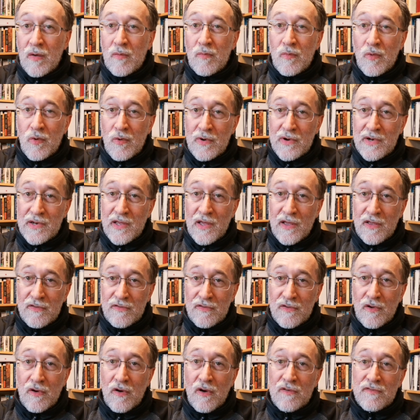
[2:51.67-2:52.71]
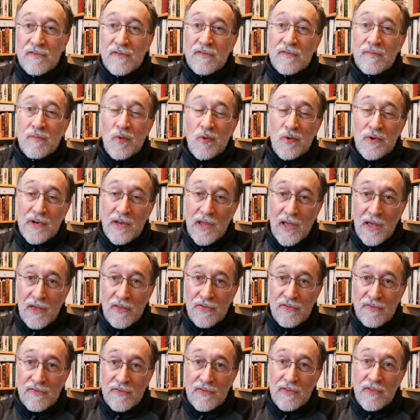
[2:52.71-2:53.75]
more intense, causes more
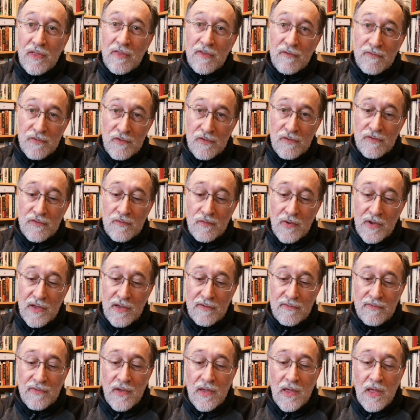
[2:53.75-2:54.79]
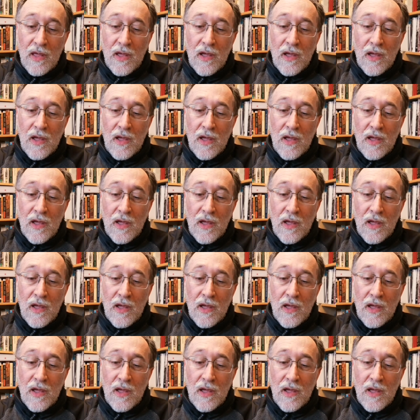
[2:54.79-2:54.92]
deaths than the first wave.